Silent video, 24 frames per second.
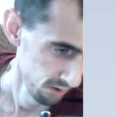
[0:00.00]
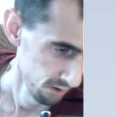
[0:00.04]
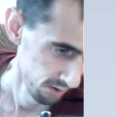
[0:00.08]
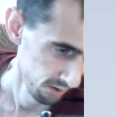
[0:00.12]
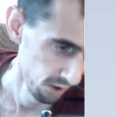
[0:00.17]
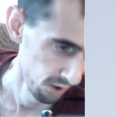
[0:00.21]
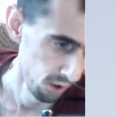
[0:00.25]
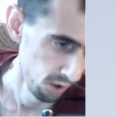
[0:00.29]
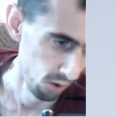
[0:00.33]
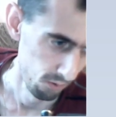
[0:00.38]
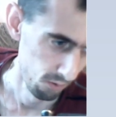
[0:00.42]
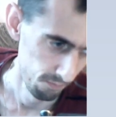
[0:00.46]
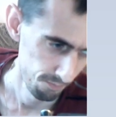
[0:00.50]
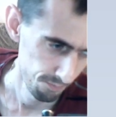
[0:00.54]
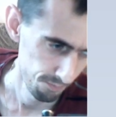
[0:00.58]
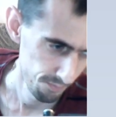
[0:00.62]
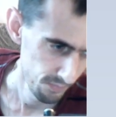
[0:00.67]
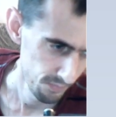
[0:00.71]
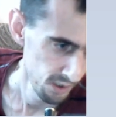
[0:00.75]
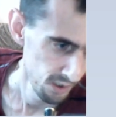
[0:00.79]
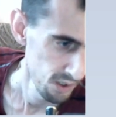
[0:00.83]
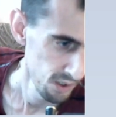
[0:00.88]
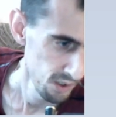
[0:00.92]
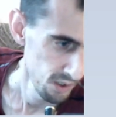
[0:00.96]
So
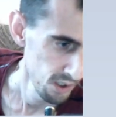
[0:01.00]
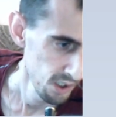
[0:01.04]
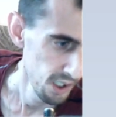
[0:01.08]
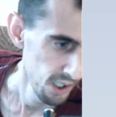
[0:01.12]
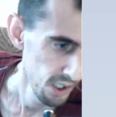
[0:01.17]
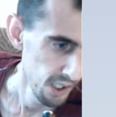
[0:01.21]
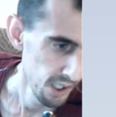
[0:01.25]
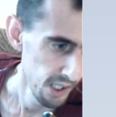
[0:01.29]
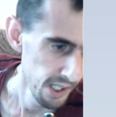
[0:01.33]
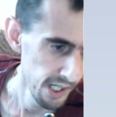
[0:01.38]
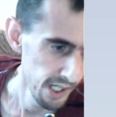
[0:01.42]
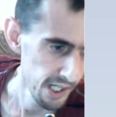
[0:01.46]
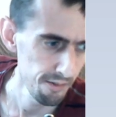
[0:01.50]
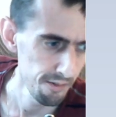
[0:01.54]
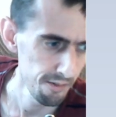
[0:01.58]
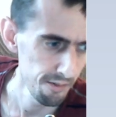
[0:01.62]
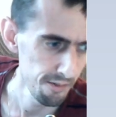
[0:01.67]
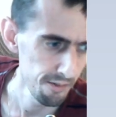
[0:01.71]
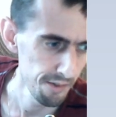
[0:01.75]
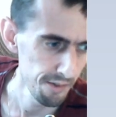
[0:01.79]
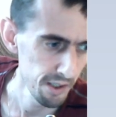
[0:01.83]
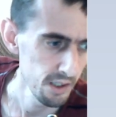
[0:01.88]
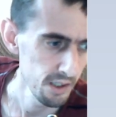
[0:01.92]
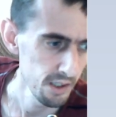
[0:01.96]
I
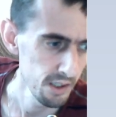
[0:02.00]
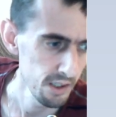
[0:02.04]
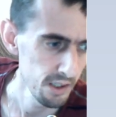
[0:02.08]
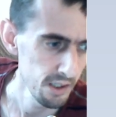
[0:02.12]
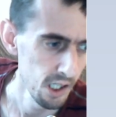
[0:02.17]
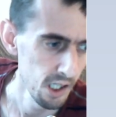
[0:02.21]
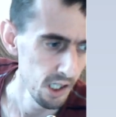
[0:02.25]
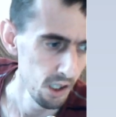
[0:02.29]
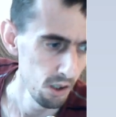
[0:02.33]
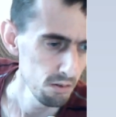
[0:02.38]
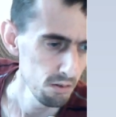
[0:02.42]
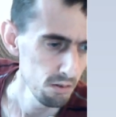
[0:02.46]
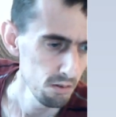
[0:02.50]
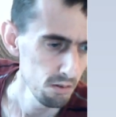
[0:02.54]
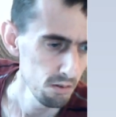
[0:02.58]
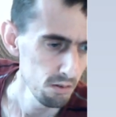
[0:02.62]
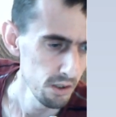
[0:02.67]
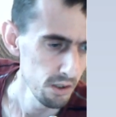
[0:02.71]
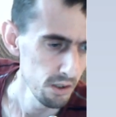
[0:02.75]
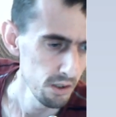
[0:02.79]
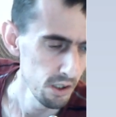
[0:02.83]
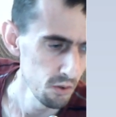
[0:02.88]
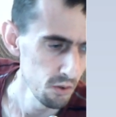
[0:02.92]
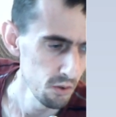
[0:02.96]
have it now,
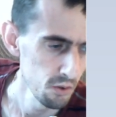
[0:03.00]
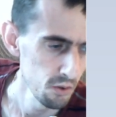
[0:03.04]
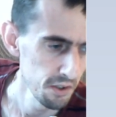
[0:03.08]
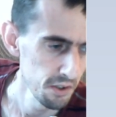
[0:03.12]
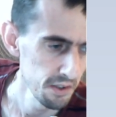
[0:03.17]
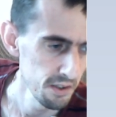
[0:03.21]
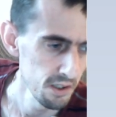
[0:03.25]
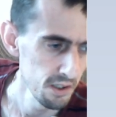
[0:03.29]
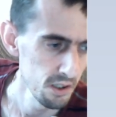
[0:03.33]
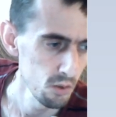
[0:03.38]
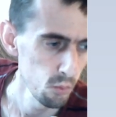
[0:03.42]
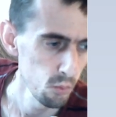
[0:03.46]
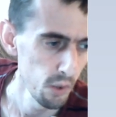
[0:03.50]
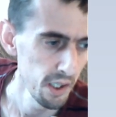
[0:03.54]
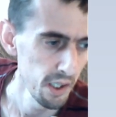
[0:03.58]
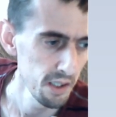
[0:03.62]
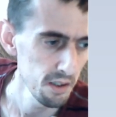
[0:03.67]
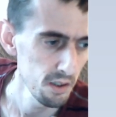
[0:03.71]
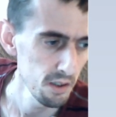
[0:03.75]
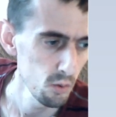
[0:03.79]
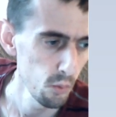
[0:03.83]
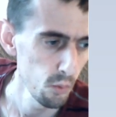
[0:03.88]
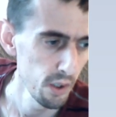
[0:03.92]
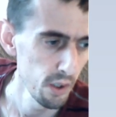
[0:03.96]
Unity
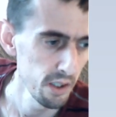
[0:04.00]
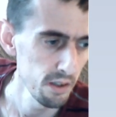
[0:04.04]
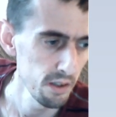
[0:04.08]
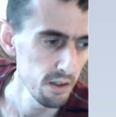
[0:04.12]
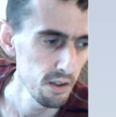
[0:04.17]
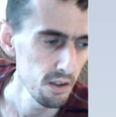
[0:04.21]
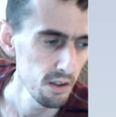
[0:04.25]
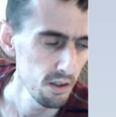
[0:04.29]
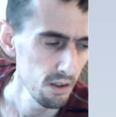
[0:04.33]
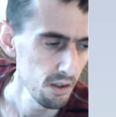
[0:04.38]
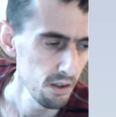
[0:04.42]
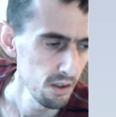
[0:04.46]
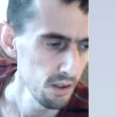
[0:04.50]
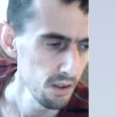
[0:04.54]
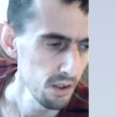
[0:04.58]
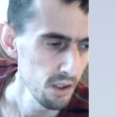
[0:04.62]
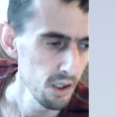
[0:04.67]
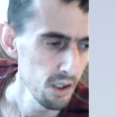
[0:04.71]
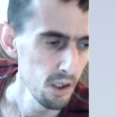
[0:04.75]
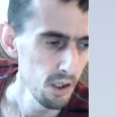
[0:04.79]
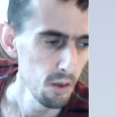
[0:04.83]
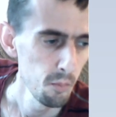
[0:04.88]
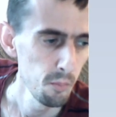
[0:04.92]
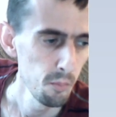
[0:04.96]

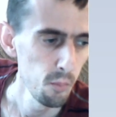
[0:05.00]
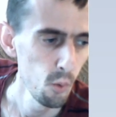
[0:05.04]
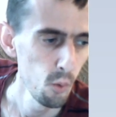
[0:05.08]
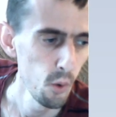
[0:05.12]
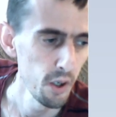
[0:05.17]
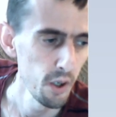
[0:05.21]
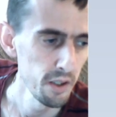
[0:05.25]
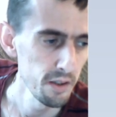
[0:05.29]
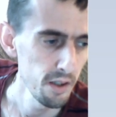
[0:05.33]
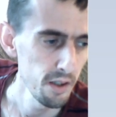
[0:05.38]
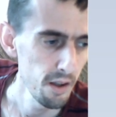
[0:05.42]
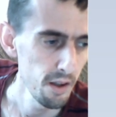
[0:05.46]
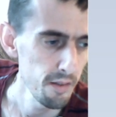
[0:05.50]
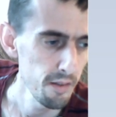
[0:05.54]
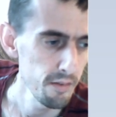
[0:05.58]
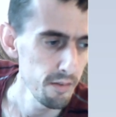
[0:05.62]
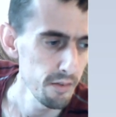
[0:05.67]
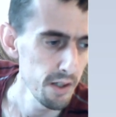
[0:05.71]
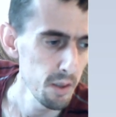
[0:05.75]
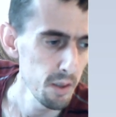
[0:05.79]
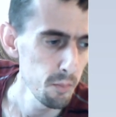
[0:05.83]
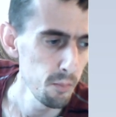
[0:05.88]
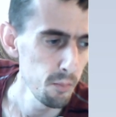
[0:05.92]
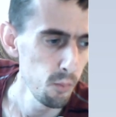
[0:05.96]

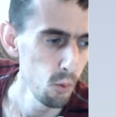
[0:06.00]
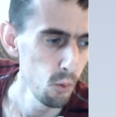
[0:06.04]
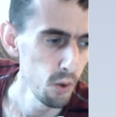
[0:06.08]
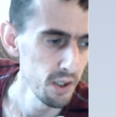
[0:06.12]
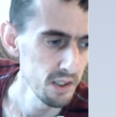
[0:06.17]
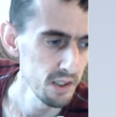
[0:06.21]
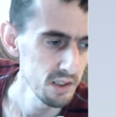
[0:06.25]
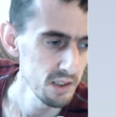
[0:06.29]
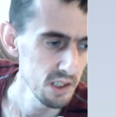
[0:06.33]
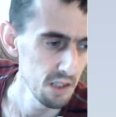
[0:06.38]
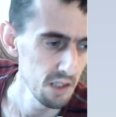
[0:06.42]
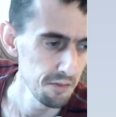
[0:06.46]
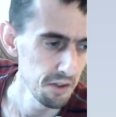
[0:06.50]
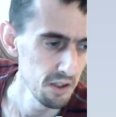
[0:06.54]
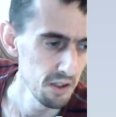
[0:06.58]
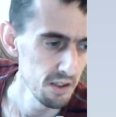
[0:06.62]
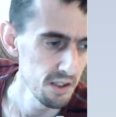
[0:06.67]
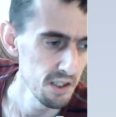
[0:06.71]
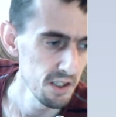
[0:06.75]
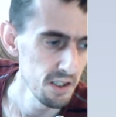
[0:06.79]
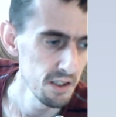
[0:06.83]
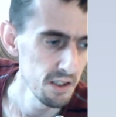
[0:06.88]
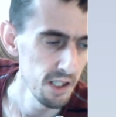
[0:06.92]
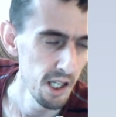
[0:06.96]

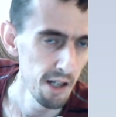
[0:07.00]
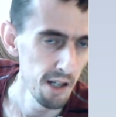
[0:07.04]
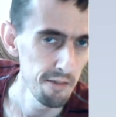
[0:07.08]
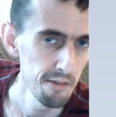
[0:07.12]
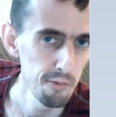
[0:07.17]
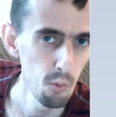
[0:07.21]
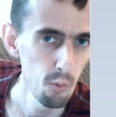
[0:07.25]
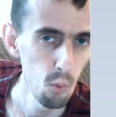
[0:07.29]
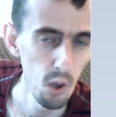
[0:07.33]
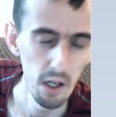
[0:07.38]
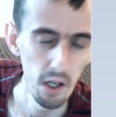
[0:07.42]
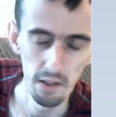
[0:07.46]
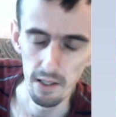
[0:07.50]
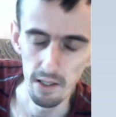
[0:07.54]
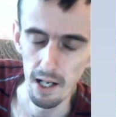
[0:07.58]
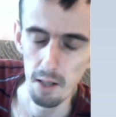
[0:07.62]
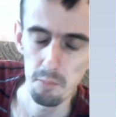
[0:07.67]
2020.3.17 F1.